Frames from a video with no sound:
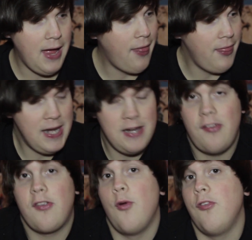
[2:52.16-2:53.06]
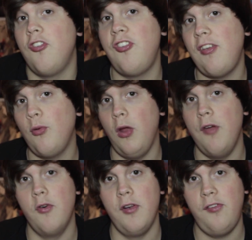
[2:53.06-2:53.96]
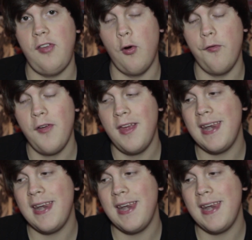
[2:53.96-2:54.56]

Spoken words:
and then it just goes and shits all over itself.